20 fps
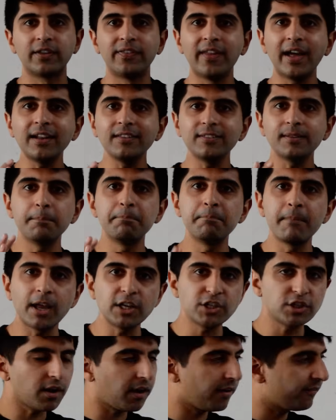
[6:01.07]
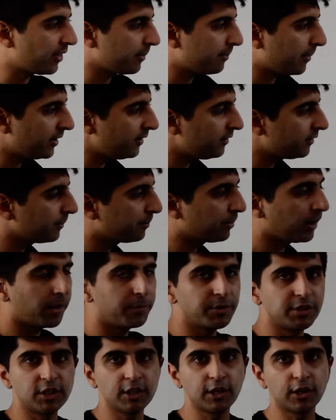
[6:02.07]
and that is a measure of the money supply,
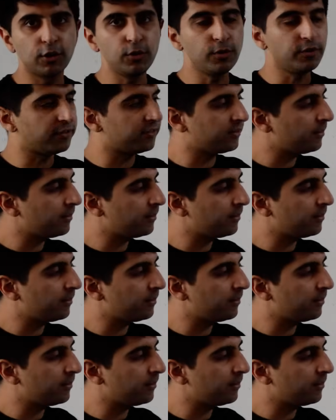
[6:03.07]
which includes